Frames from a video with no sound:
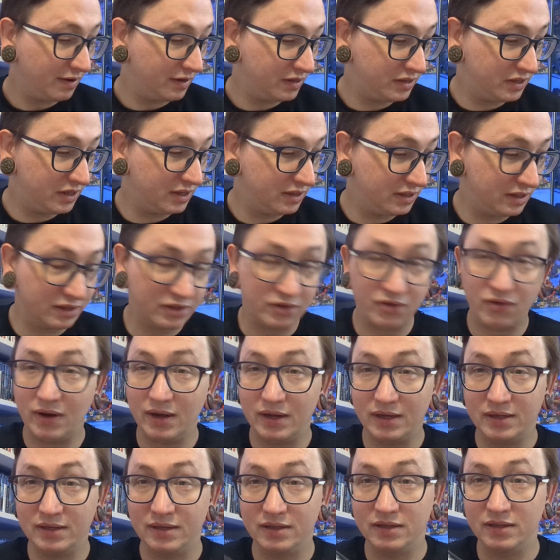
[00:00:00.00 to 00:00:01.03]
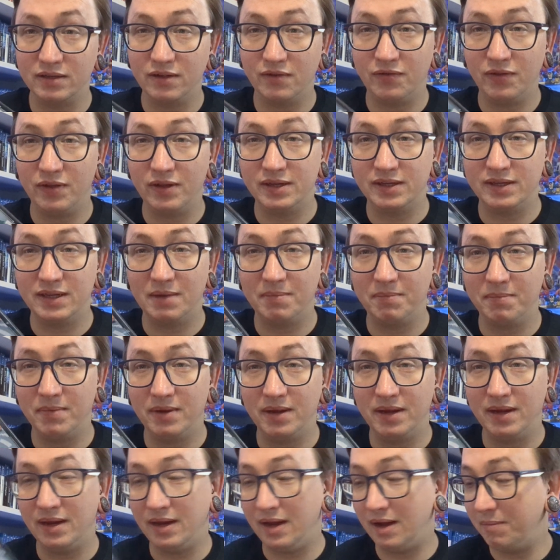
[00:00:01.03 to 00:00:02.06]
Jesus Christ, the stuff that he sent
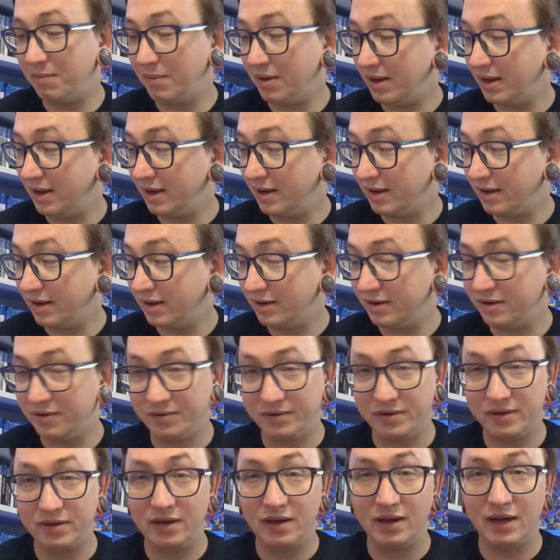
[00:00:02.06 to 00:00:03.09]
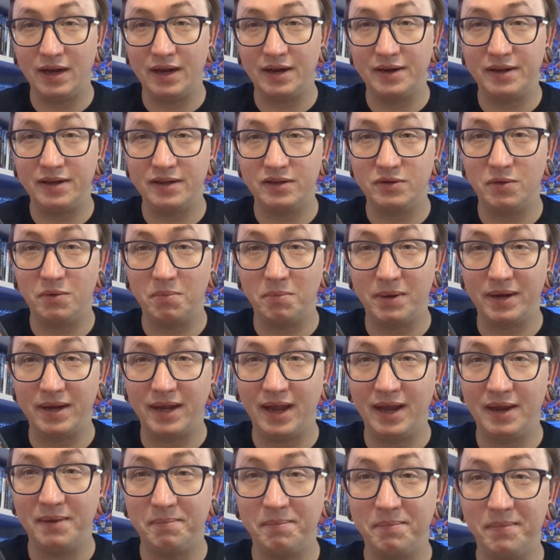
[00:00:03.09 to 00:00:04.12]
me, I'm like, oh, I need to up my
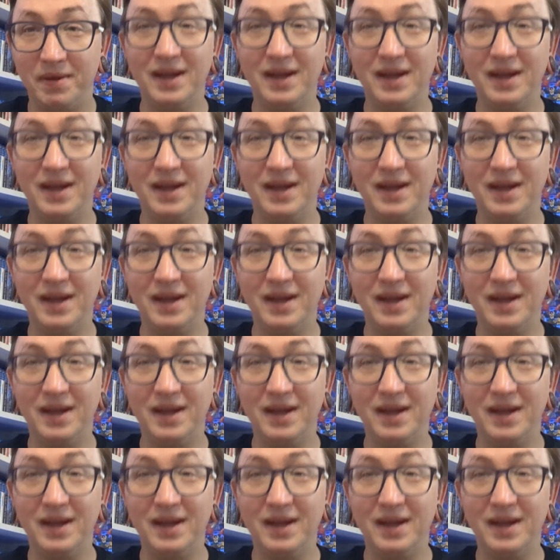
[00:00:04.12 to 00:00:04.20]
game.